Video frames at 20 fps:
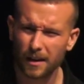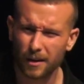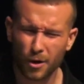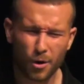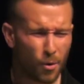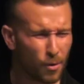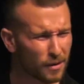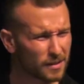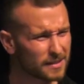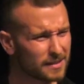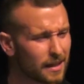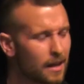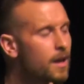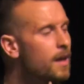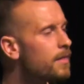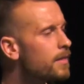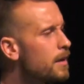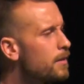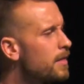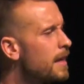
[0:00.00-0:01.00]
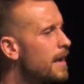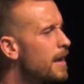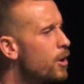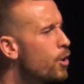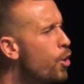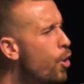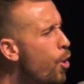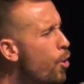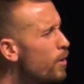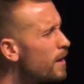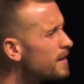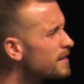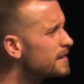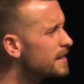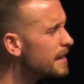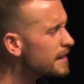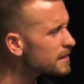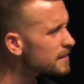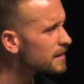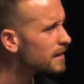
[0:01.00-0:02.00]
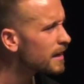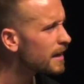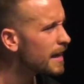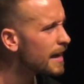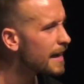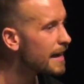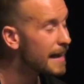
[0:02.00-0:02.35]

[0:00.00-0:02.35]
Who does this, they're thinking, who does this